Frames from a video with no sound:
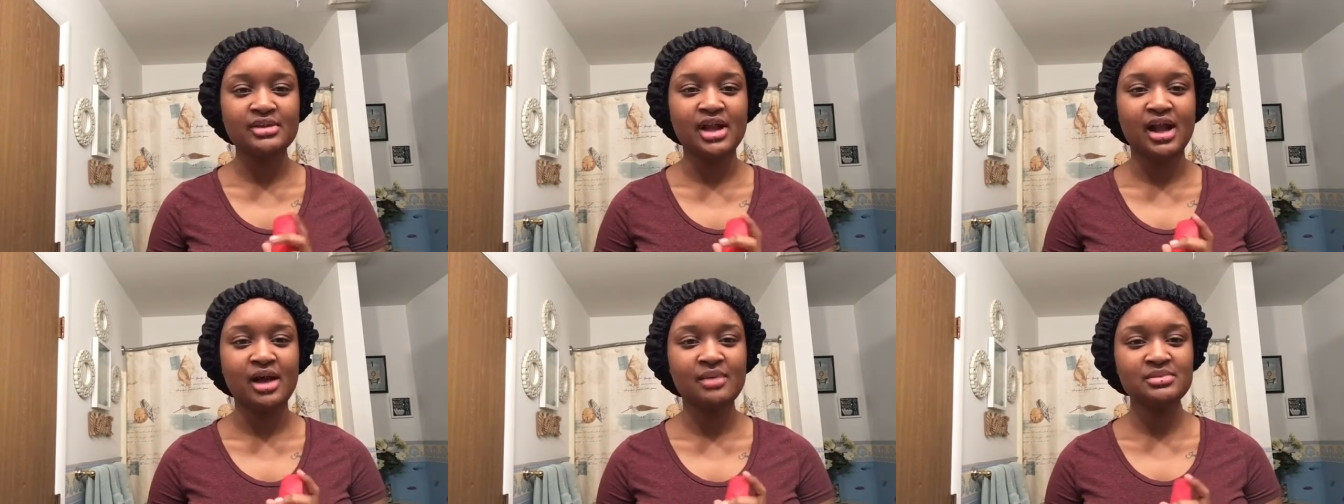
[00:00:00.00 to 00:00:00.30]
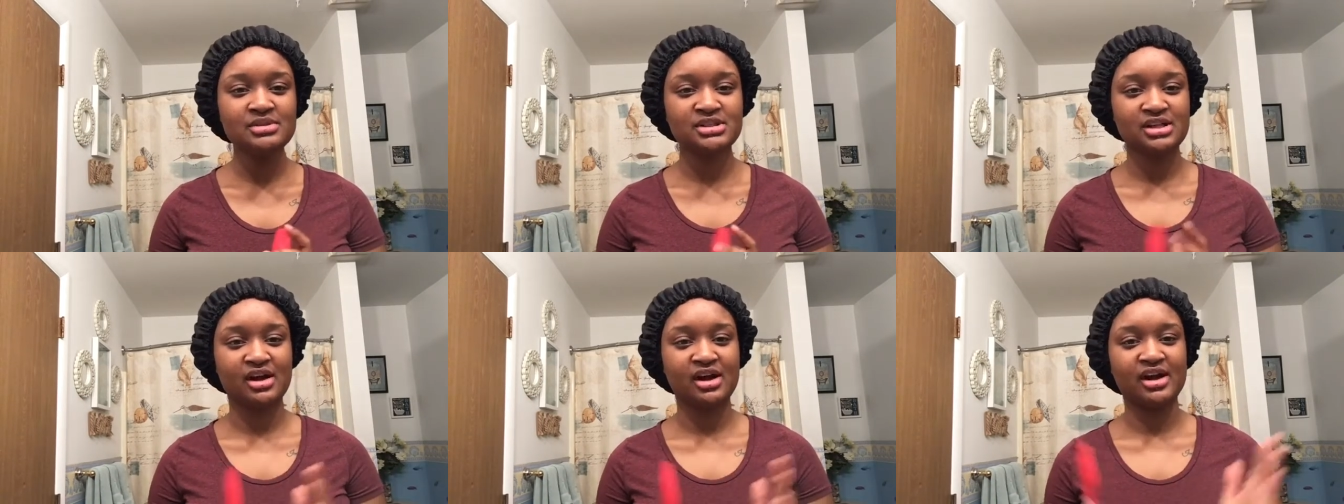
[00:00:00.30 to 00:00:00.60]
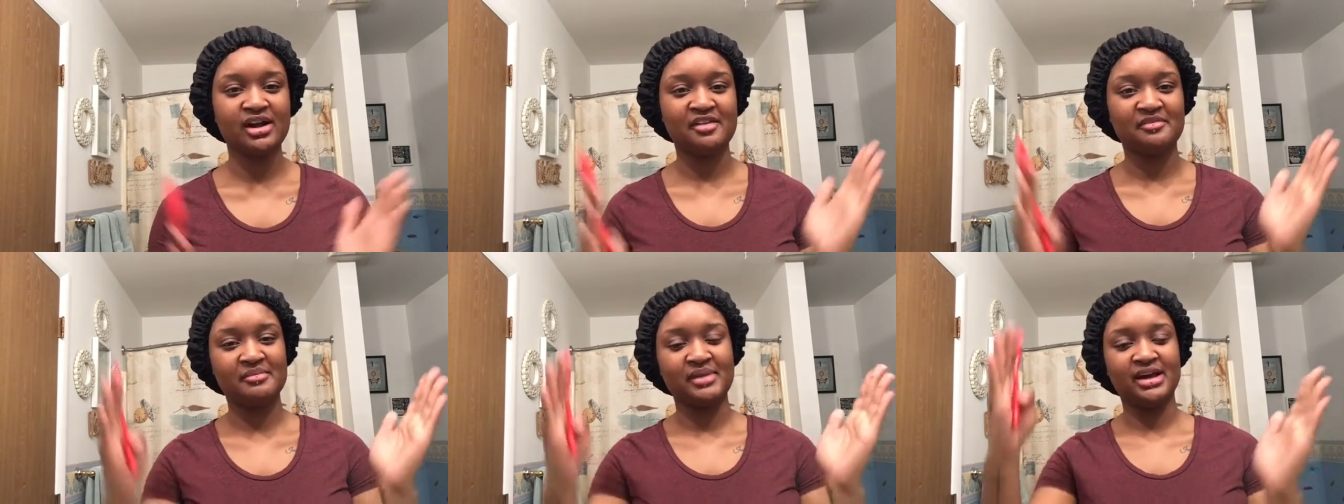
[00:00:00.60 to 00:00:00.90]
I'm
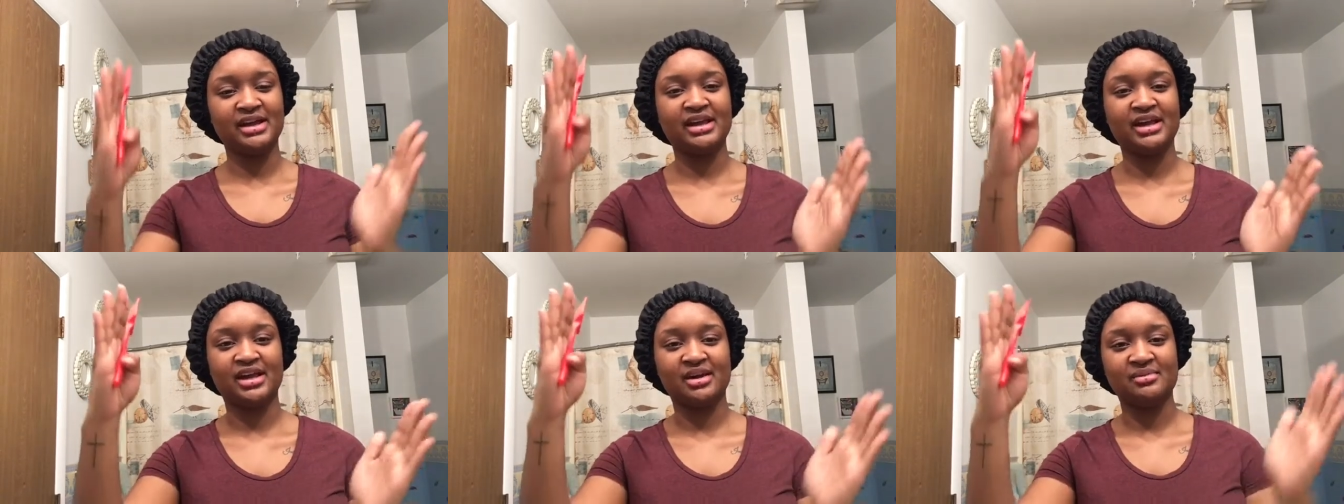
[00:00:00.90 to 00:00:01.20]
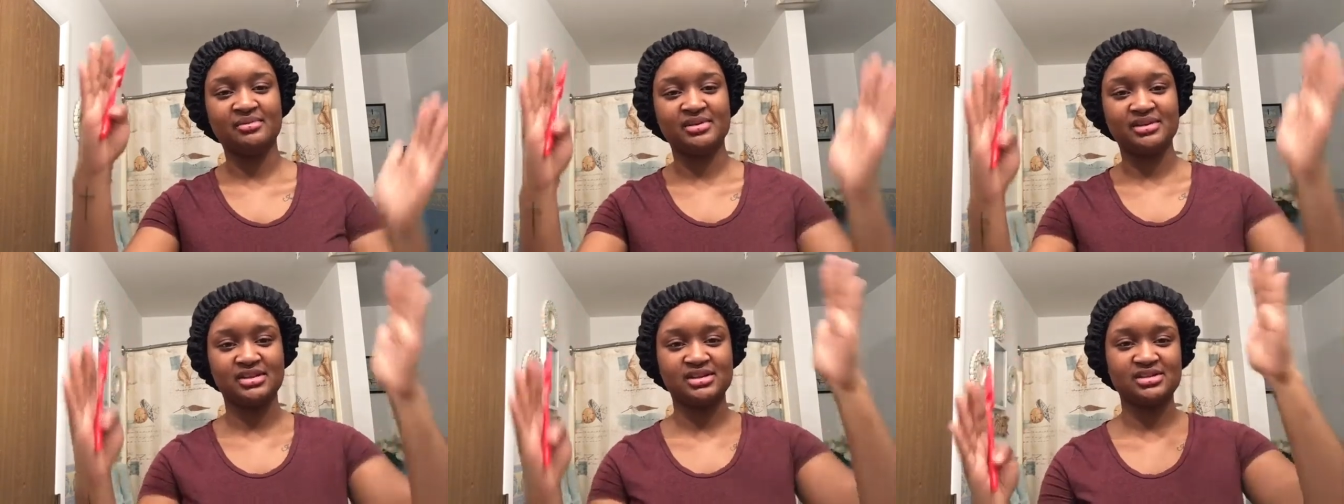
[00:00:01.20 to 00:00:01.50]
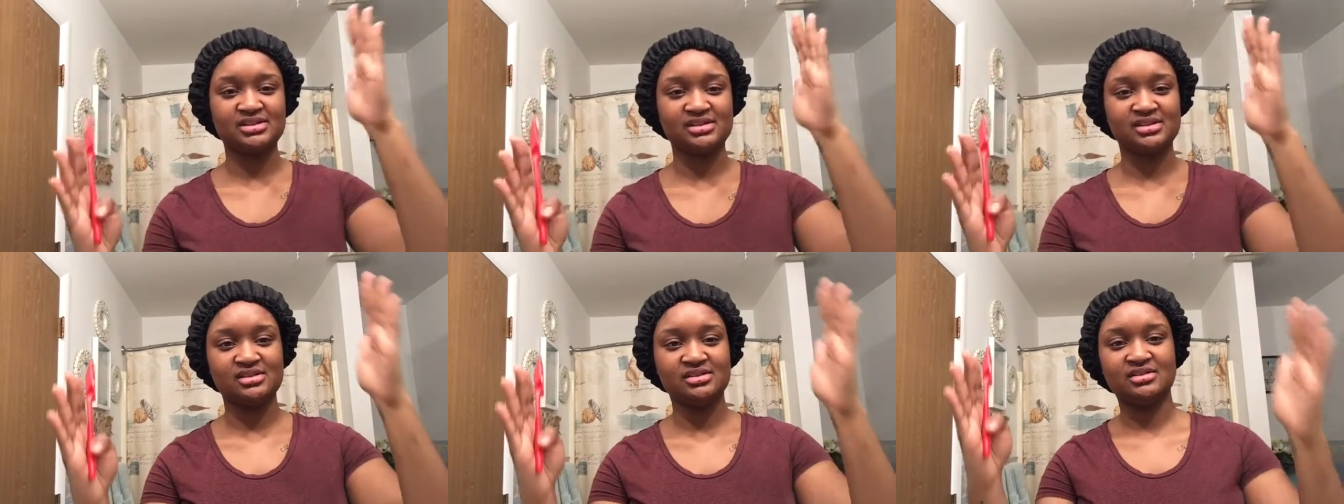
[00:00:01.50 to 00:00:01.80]
sorry if my camera
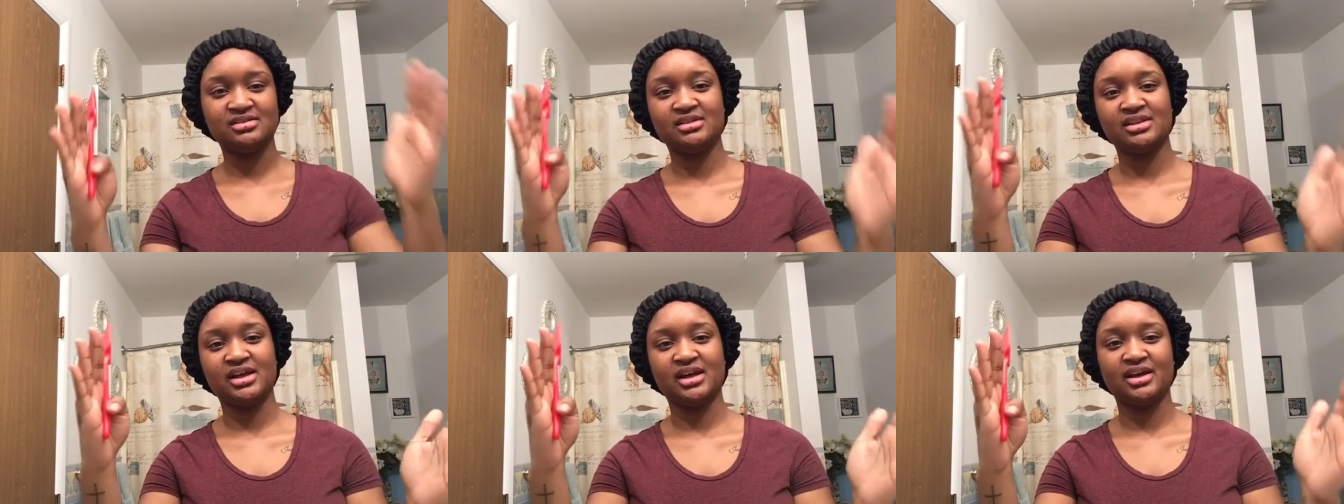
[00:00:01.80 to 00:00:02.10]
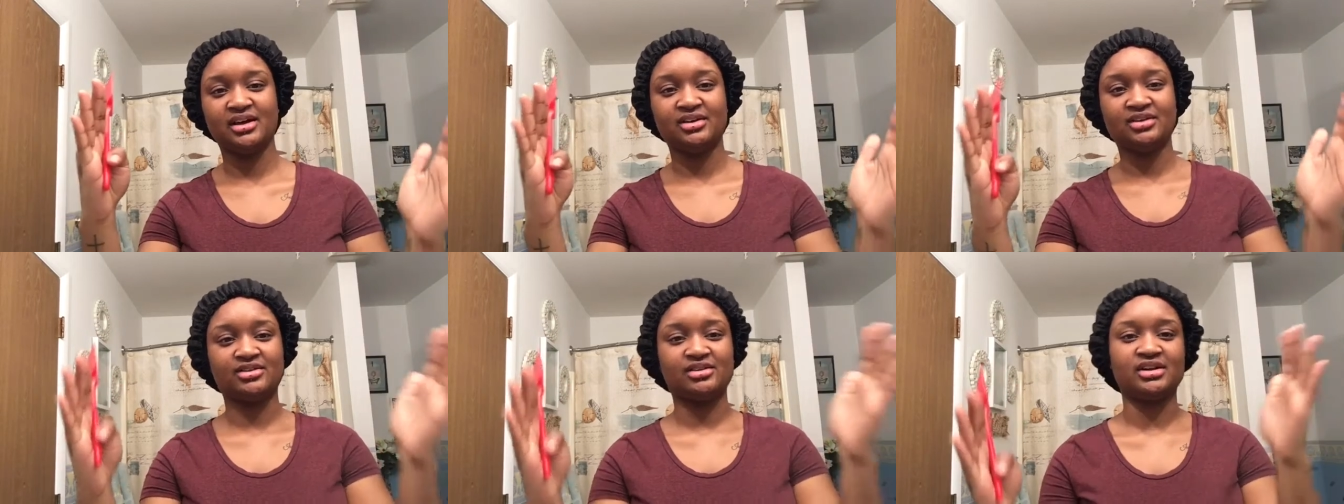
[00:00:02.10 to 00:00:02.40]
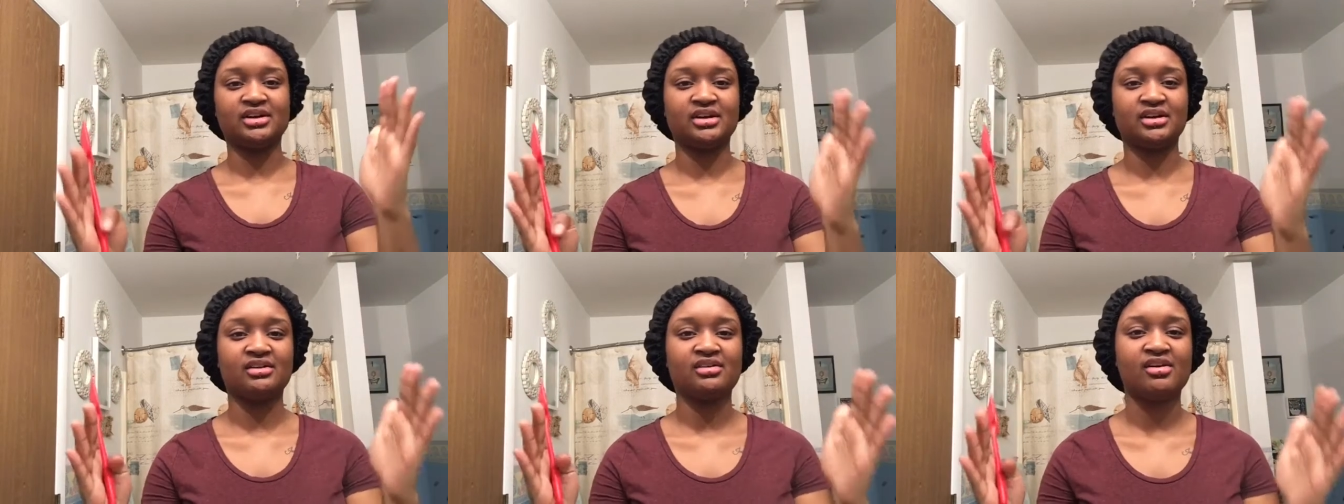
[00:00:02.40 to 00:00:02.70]
looks a little like
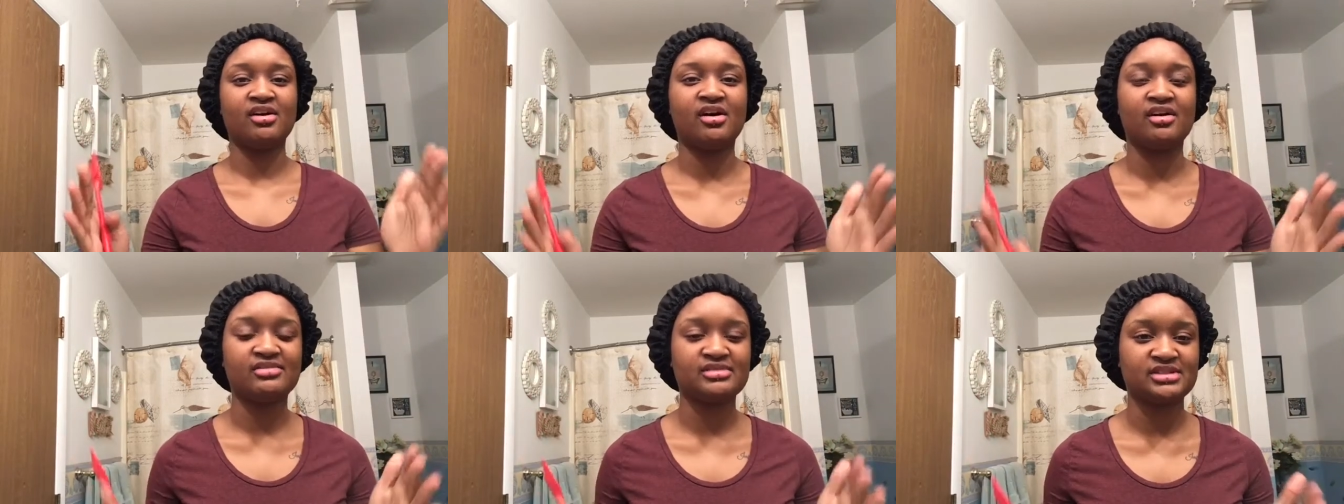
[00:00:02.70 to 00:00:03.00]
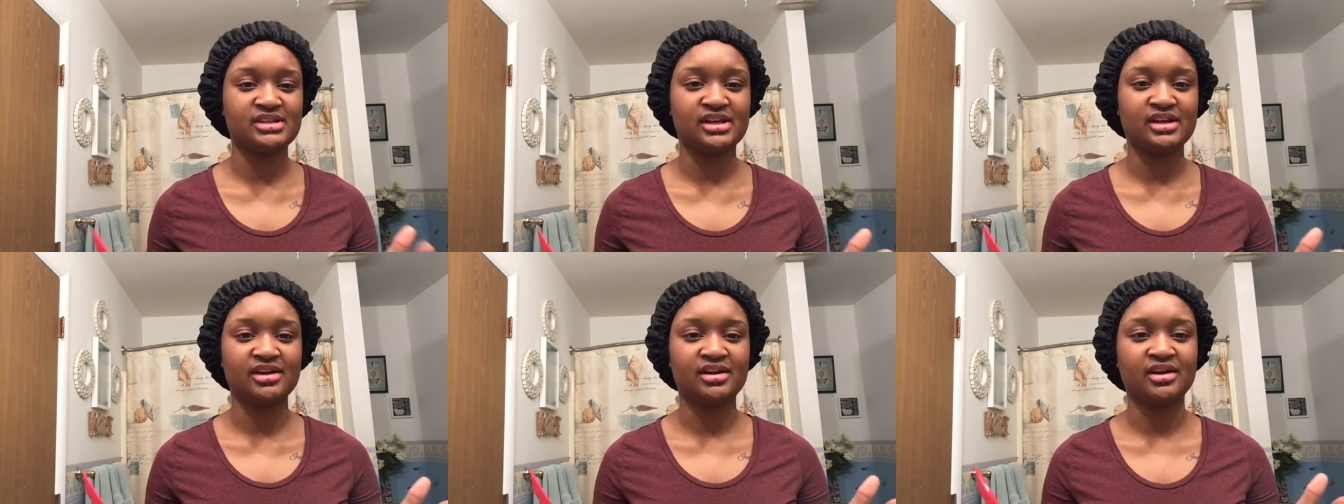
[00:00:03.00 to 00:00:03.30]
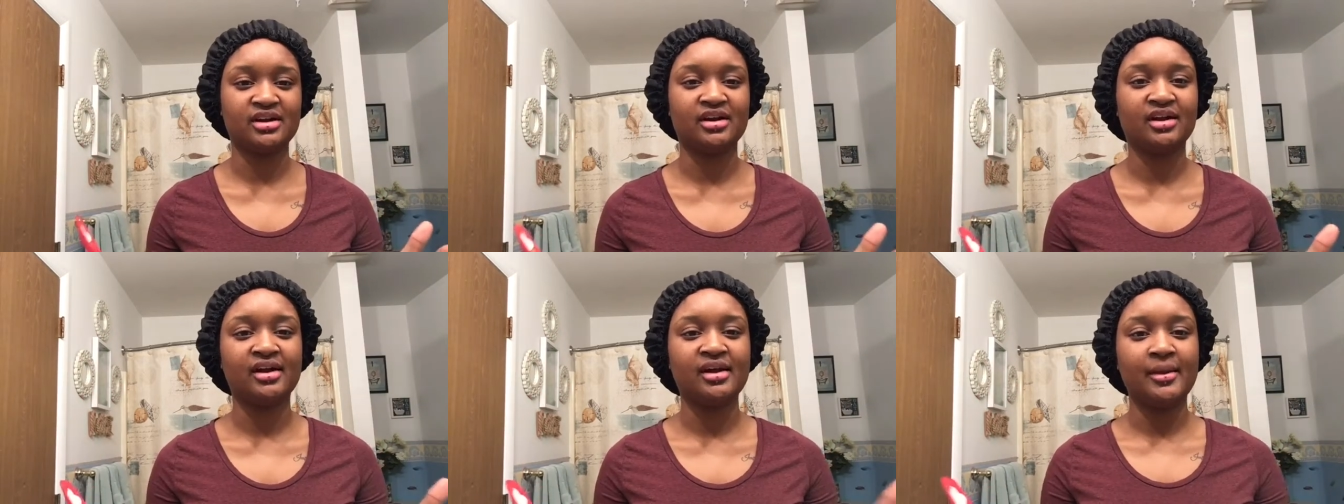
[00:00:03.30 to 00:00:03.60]
crooked or off
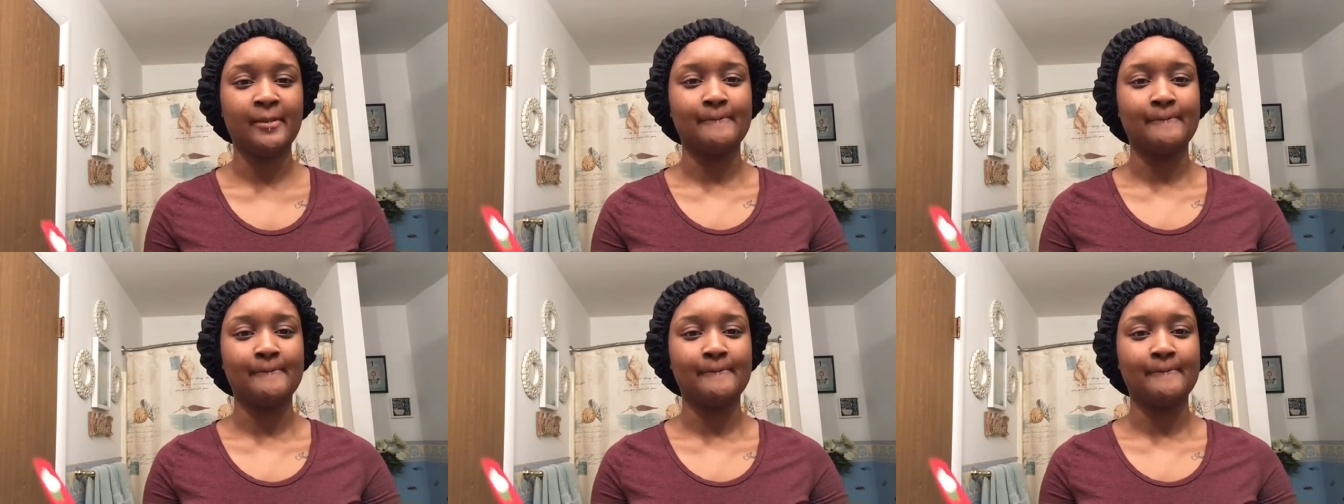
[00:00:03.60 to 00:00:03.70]
center.